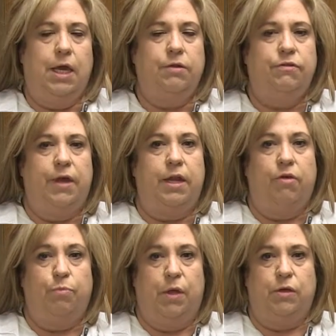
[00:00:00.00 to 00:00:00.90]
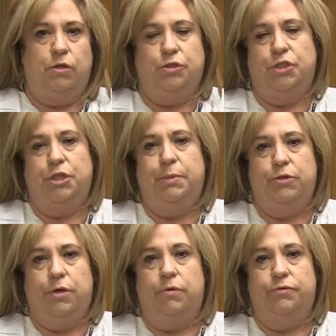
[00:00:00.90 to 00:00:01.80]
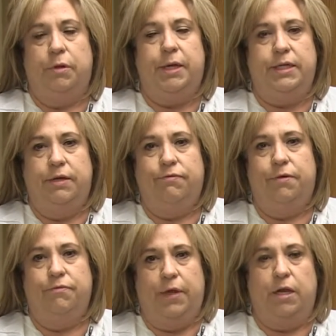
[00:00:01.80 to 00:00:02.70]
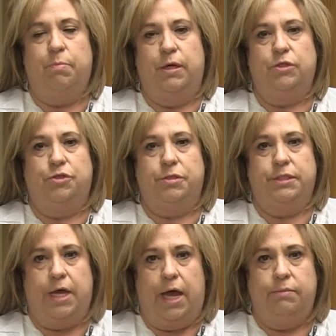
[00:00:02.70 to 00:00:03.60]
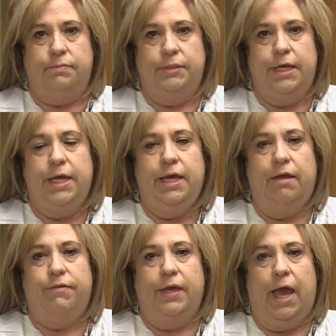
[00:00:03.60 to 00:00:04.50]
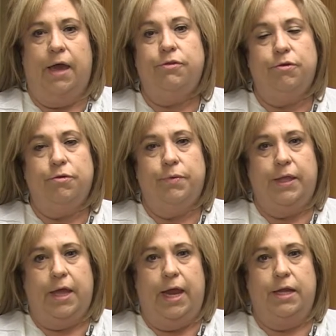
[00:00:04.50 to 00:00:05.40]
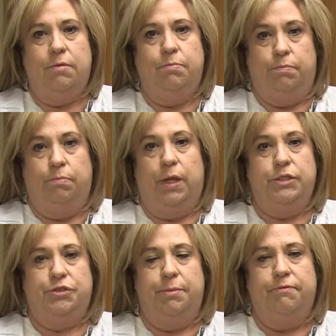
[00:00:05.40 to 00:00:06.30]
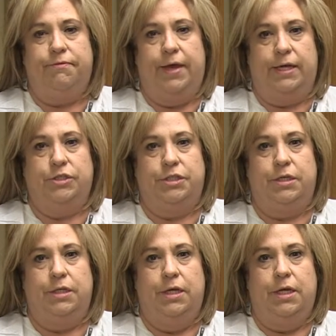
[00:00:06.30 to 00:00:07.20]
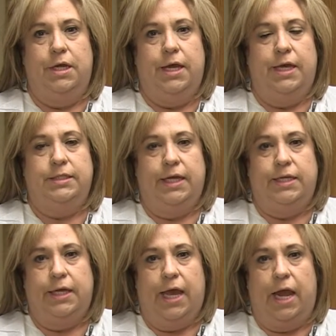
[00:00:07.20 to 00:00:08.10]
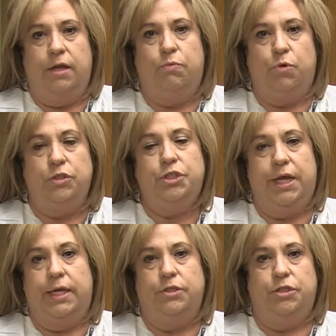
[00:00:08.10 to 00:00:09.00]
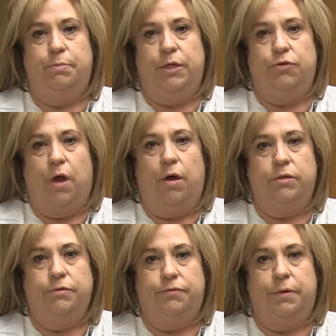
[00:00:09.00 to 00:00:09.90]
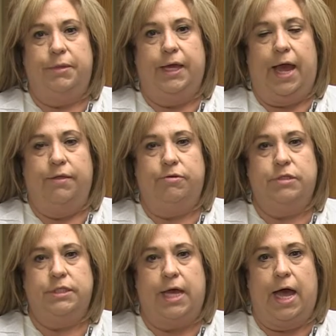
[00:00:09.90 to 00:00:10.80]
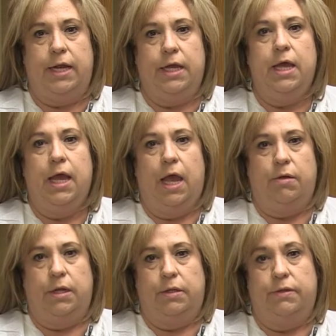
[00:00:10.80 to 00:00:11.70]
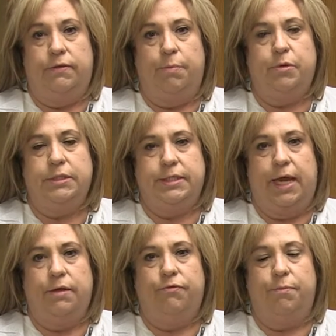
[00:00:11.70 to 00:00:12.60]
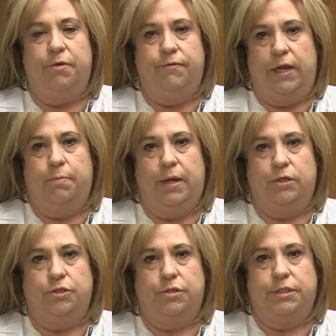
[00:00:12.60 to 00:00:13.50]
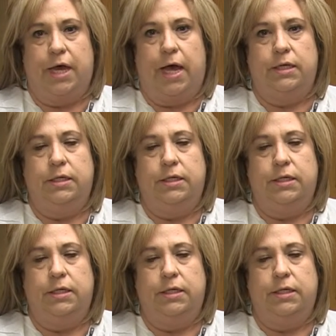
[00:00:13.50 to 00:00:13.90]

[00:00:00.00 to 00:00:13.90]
Each set of blood cultures should be drawn from a different venipuncture site. If a catheter-related bloodstream infection is indicated, one set should be drawn from the catheter site and a separate set from the venipuncture site.